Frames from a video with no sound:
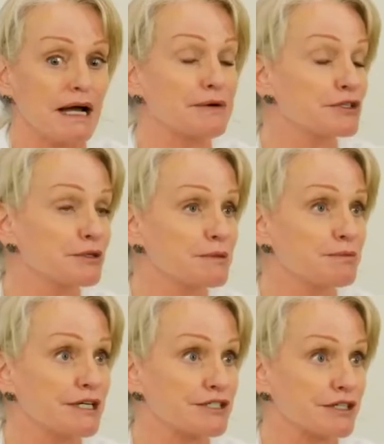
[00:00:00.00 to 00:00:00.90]

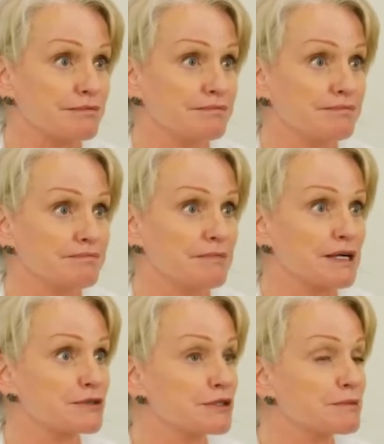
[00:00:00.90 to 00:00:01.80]
microdermabrasion.
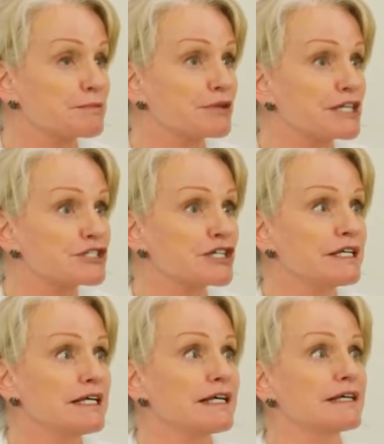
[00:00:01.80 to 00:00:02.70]

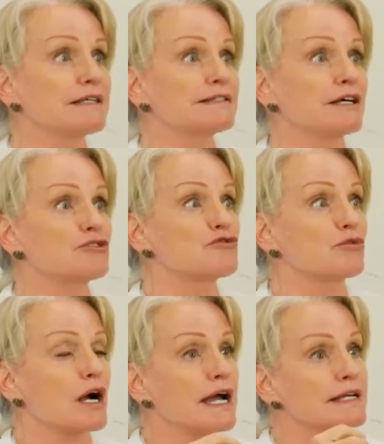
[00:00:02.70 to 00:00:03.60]
Microdermabrasion is a
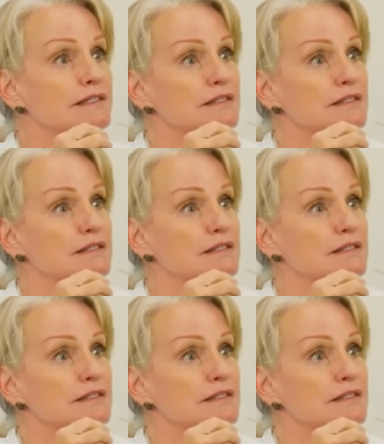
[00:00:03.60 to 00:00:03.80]
dry